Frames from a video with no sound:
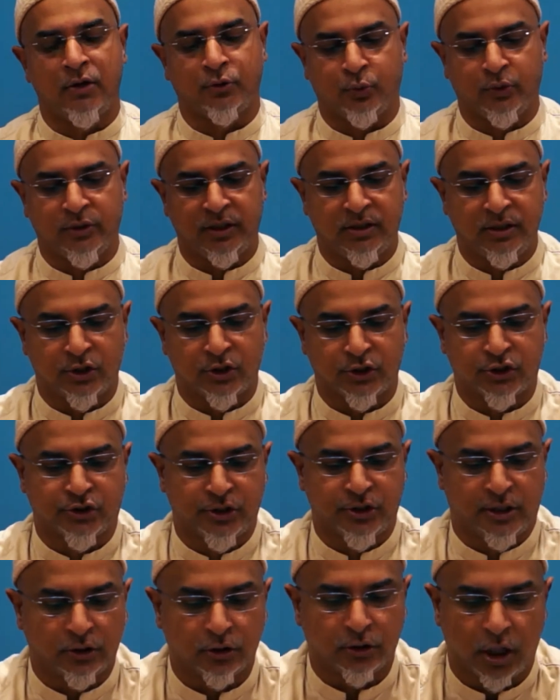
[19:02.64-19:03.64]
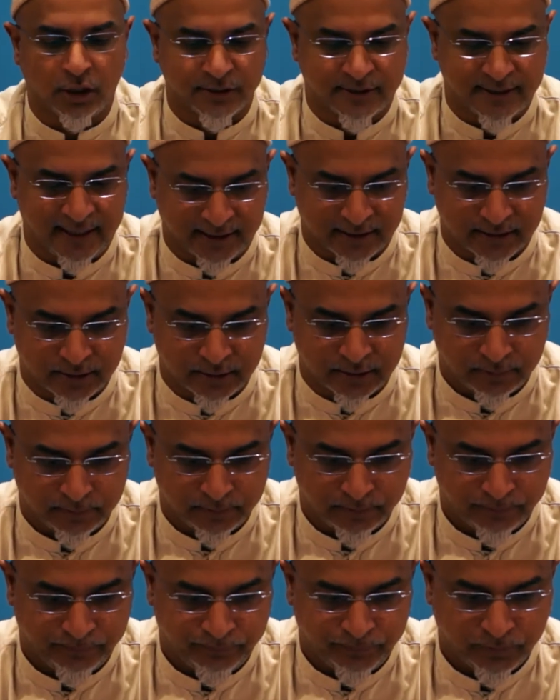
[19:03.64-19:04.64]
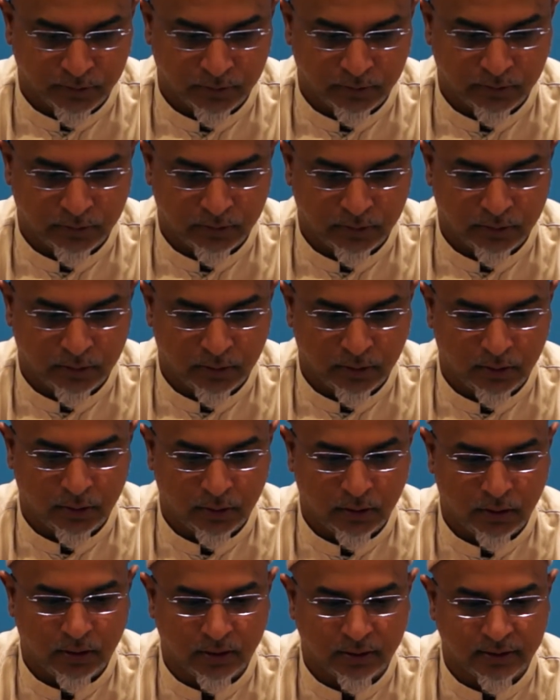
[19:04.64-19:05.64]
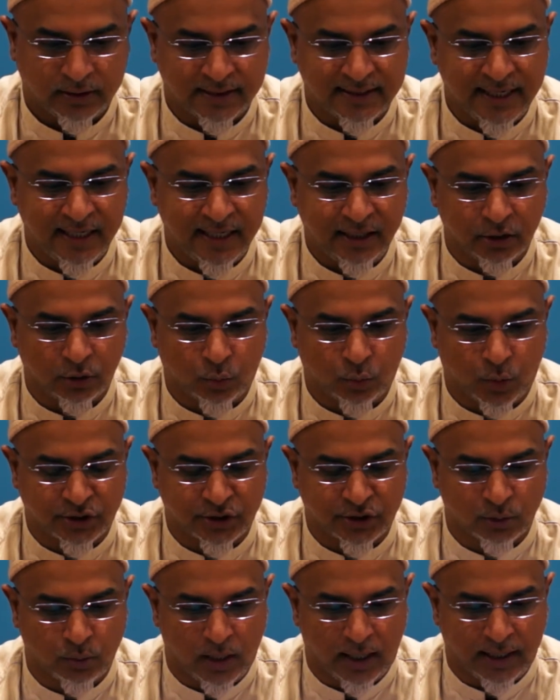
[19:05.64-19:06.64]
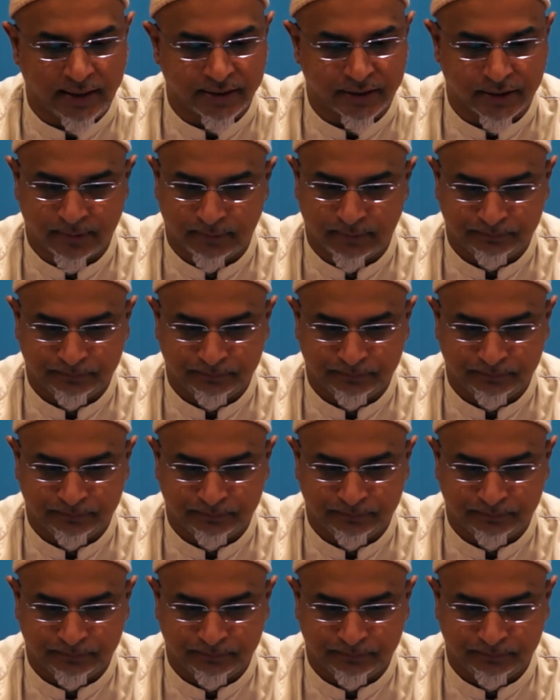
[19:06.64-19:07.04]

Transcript: within the Australian context. The second question was,